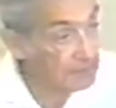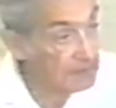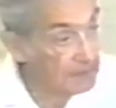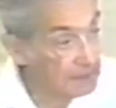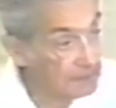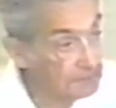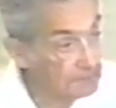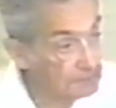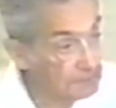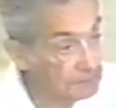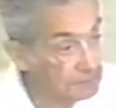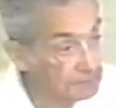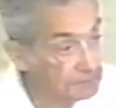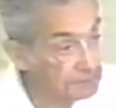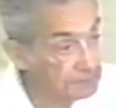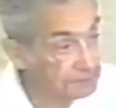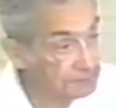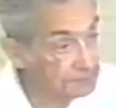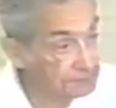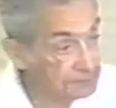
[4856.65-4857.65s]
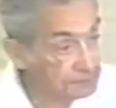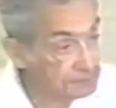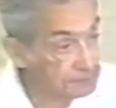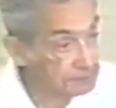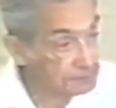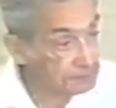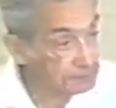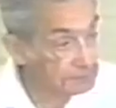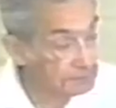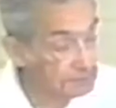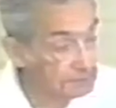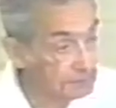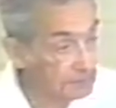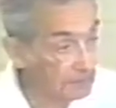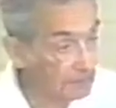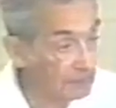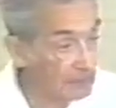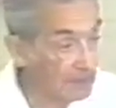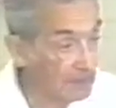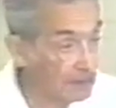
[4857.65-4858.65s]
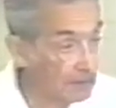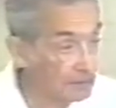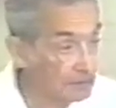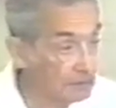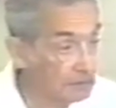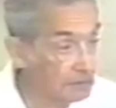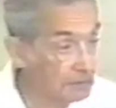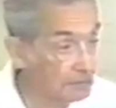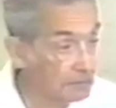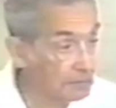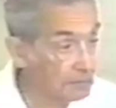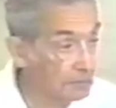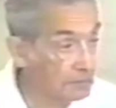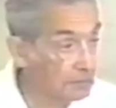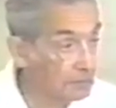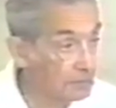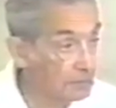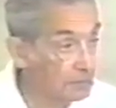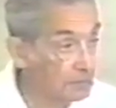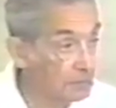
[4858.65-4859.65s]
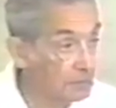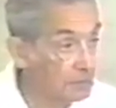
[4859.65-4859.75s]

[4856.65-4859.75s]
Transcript: But in that bit of it, you also put in quality.